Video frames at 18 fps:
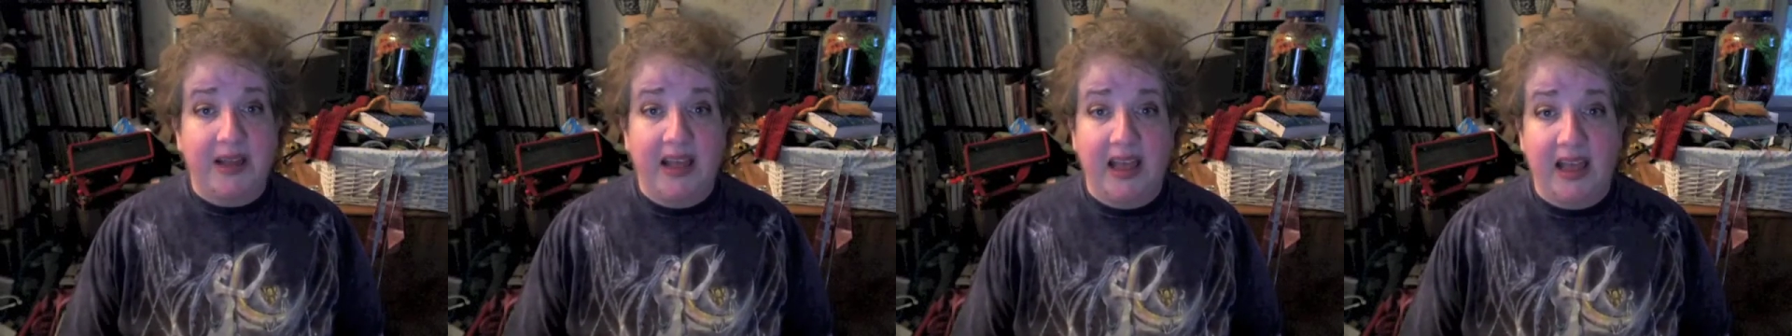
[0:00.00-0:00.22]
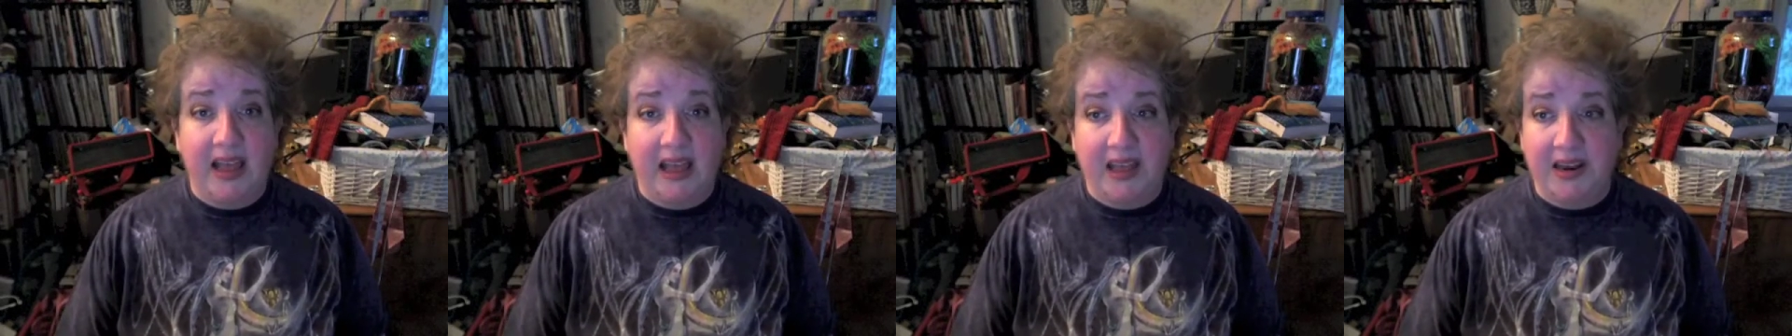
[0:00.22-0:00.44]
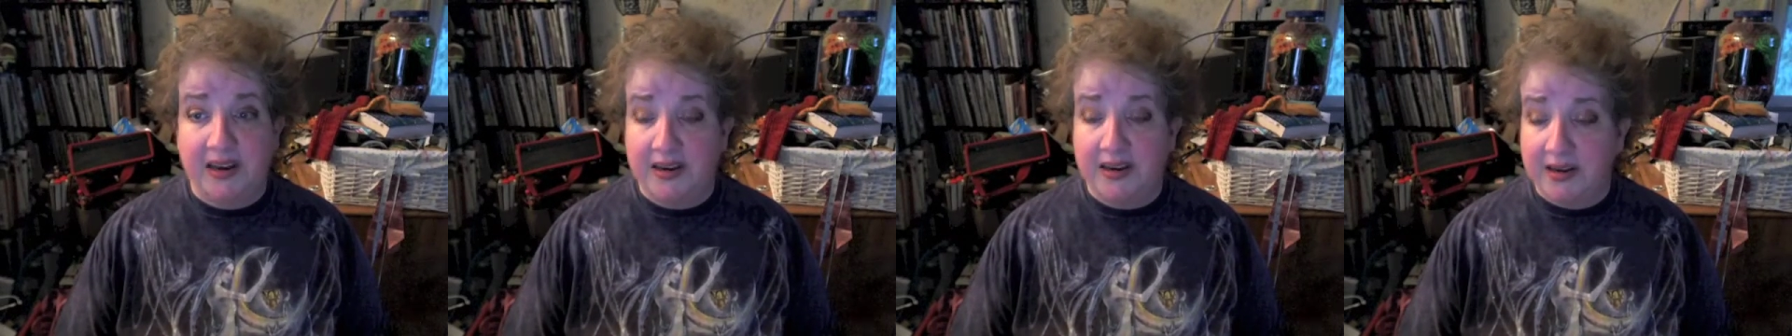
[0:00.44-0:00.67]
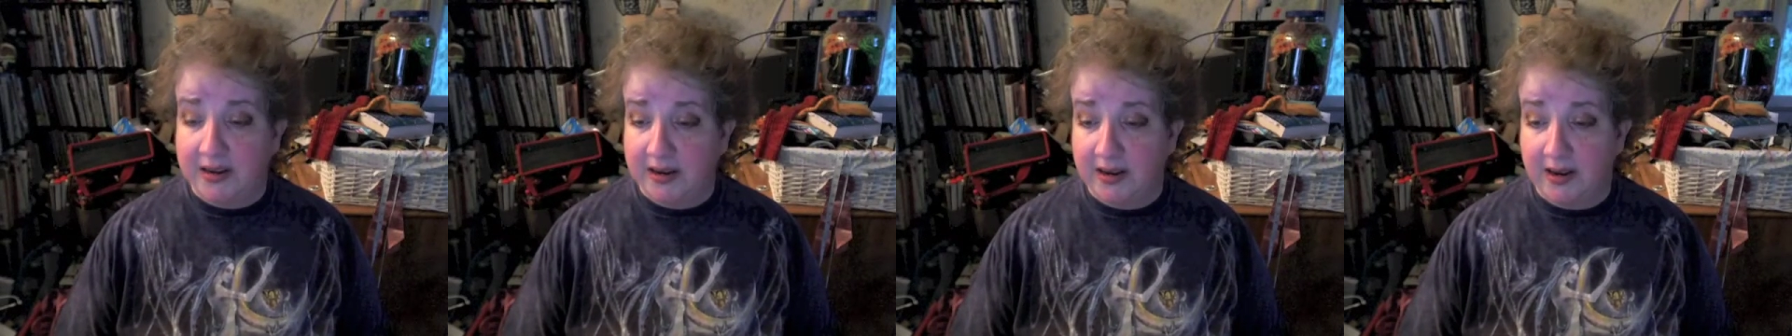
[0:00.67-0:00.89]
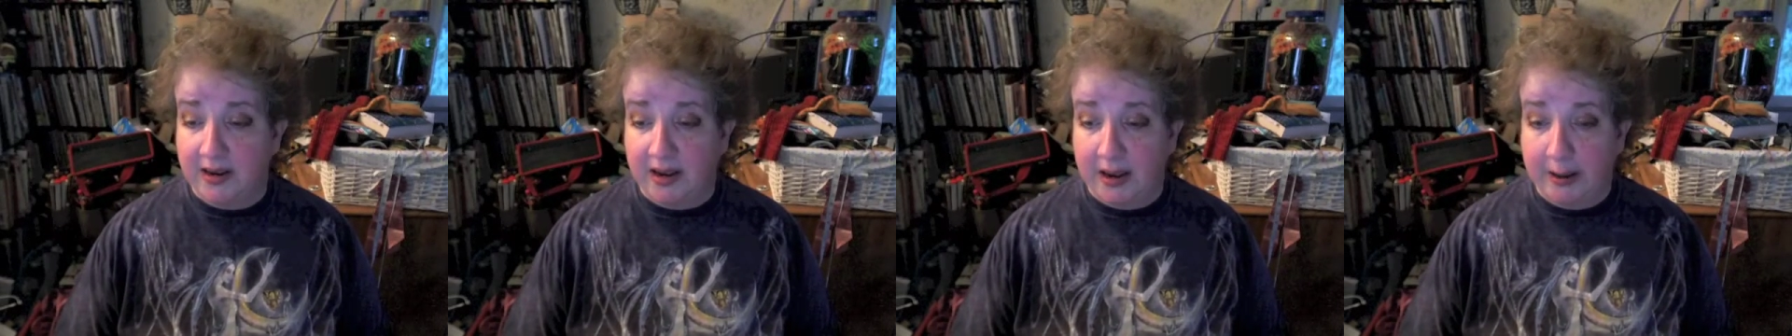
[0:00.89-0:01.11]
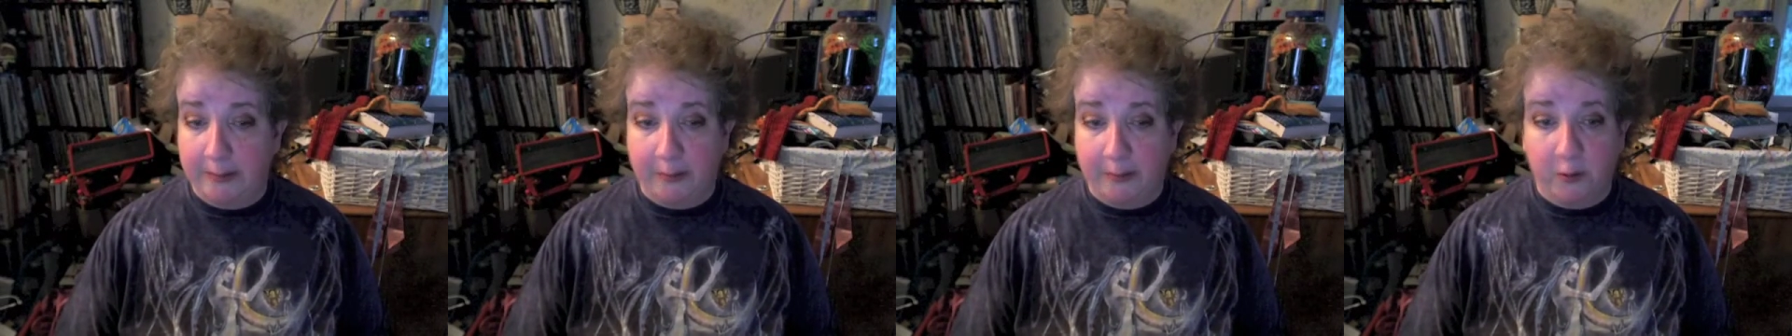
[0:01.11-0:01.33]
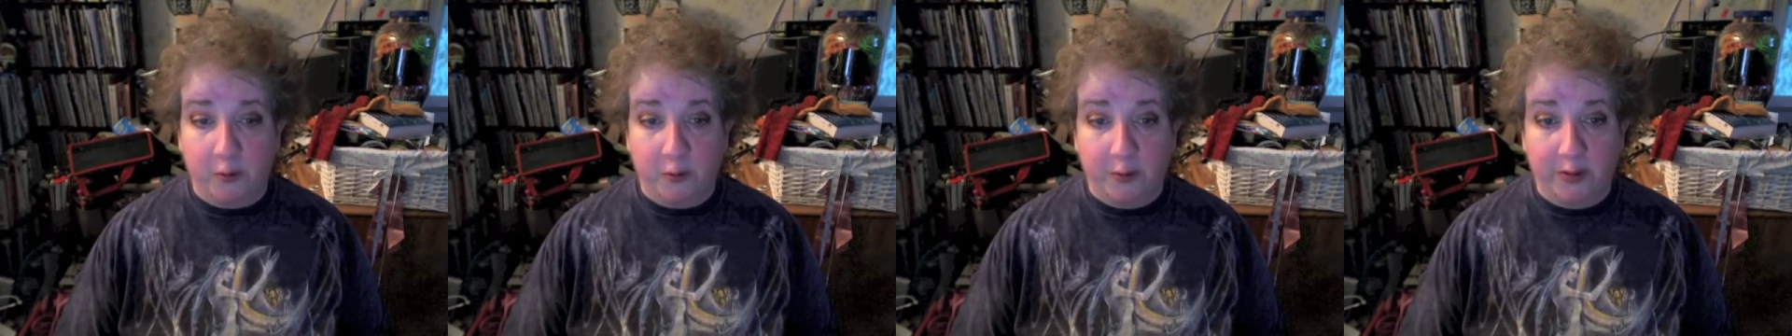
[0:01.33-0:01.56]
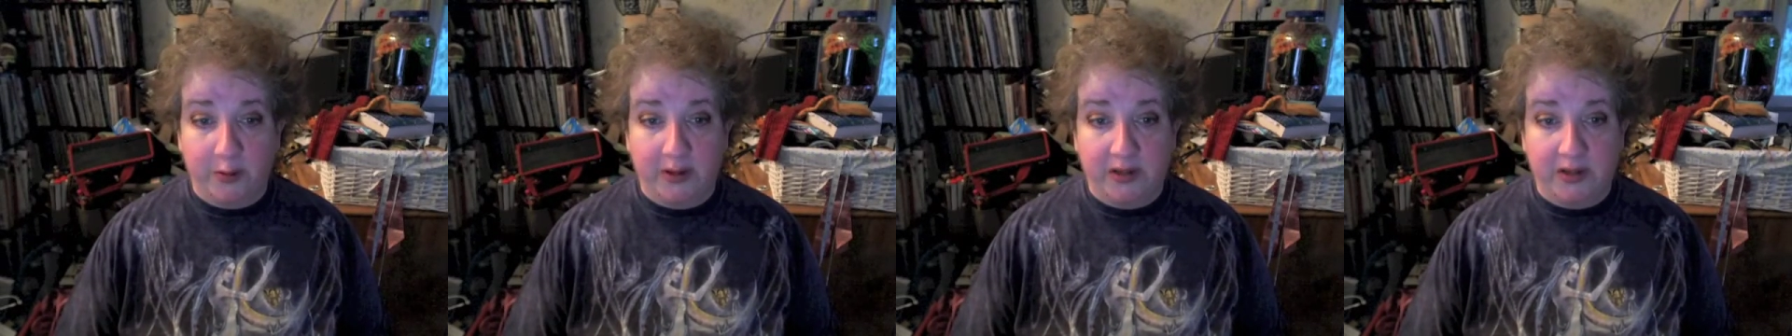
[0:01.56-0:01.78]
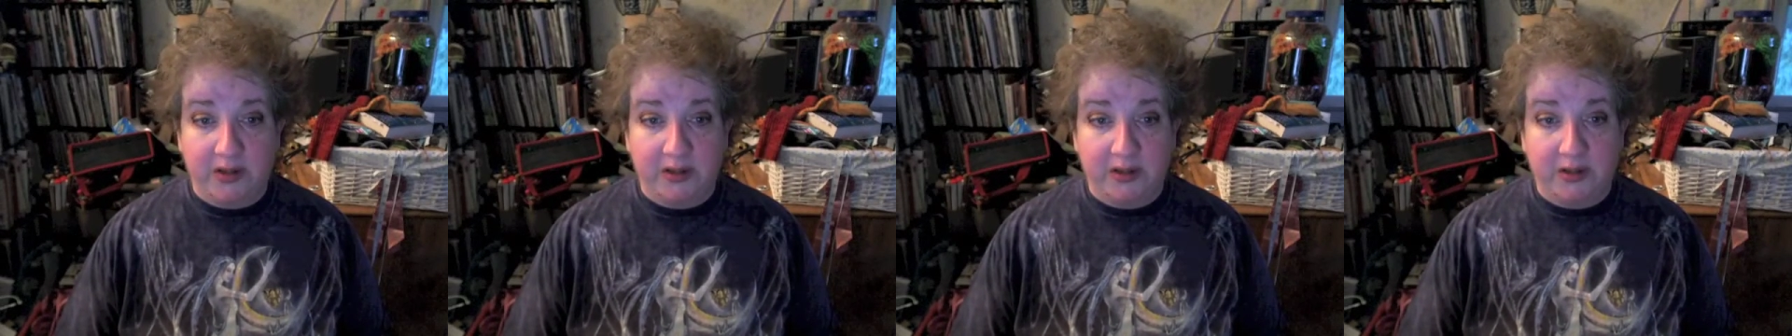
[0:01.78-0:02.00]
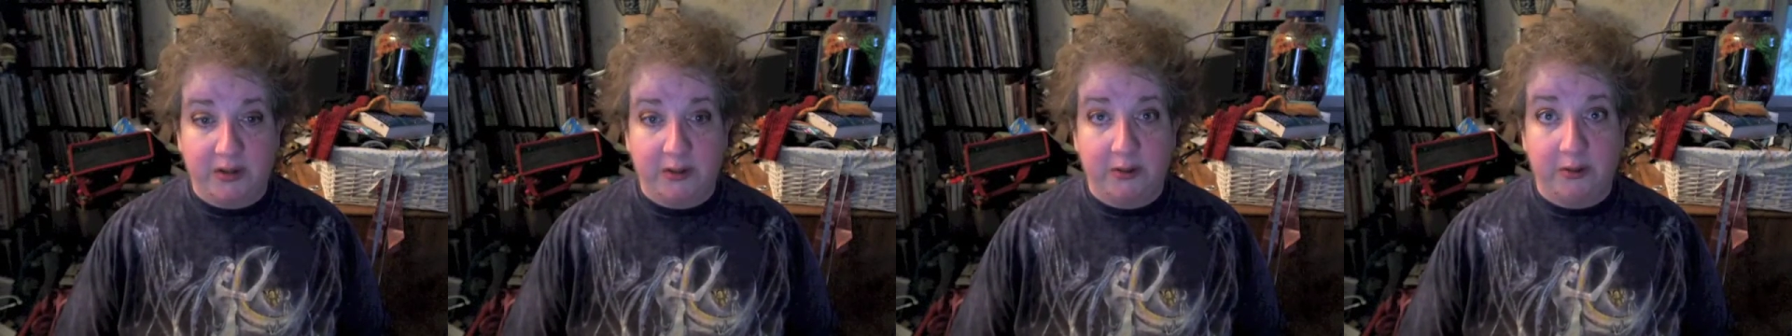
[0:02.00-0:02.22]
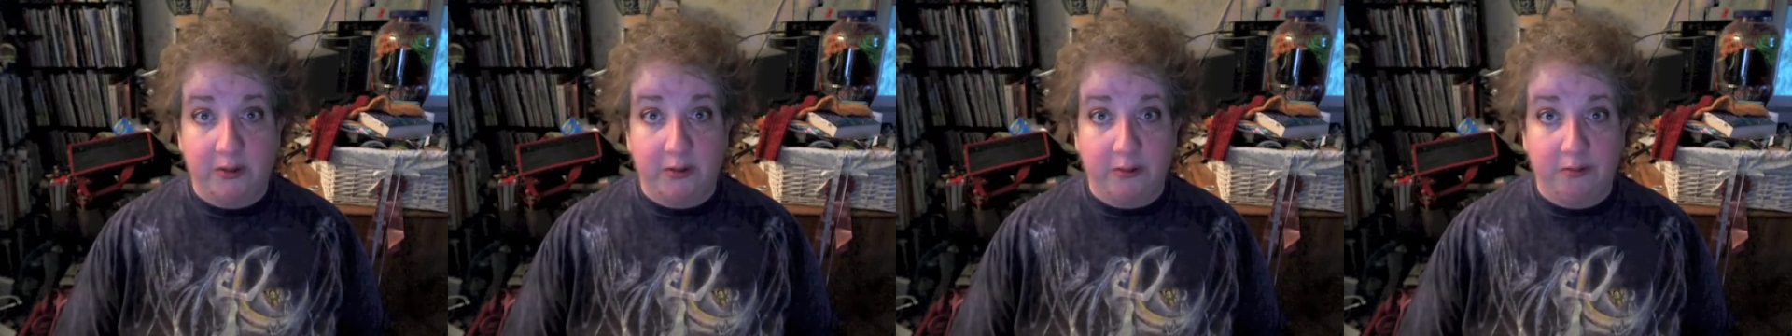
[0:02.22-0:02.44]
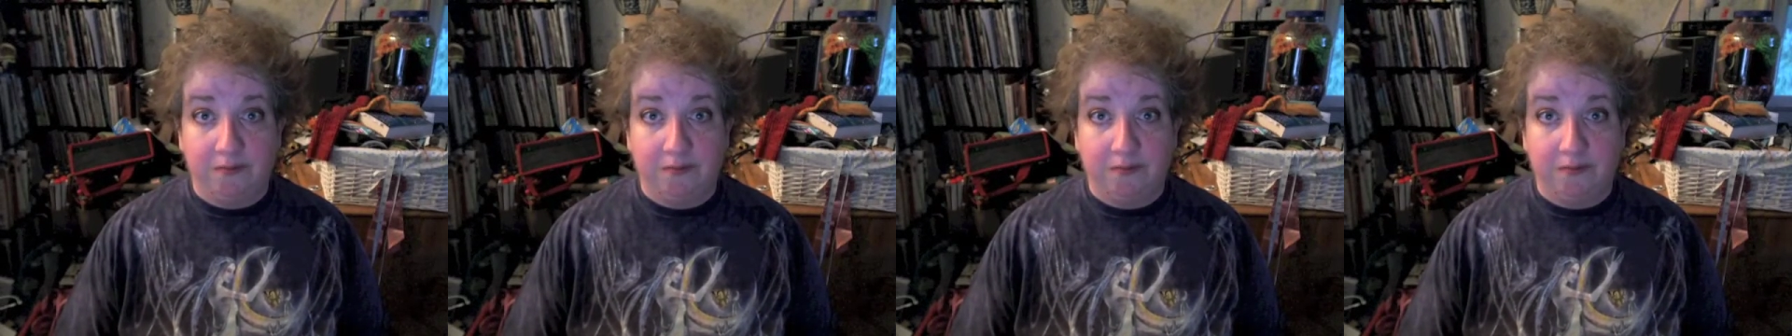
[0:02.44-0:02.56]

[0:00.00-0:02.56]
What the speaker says: and I'm going to